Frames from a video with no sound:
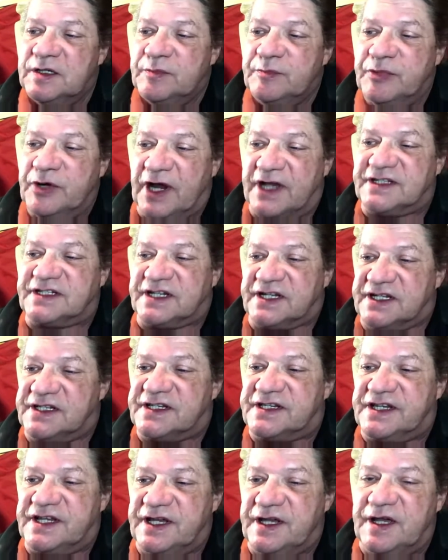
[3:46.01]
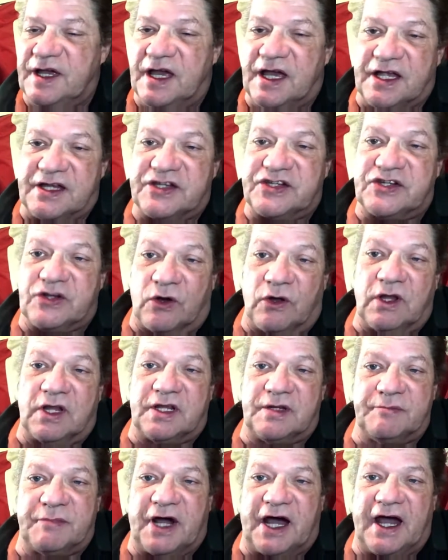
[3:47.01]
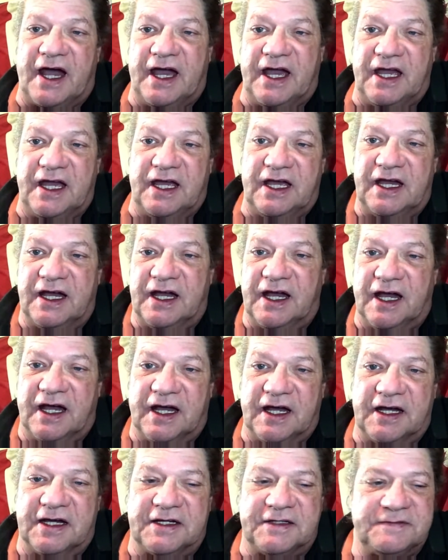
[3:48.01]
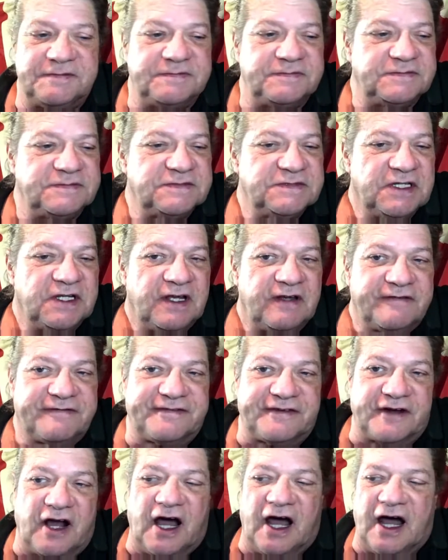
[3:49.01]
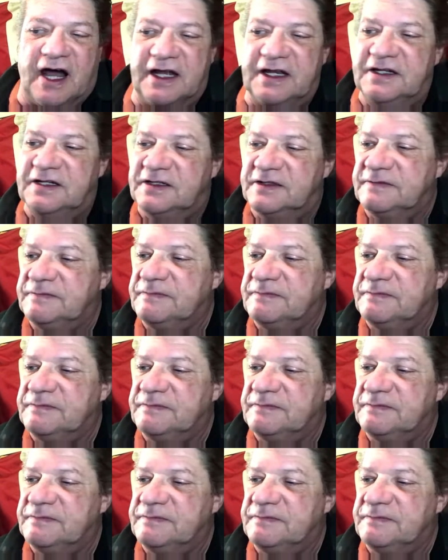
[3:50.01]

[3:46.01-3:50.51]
presidency, stolen by fraud.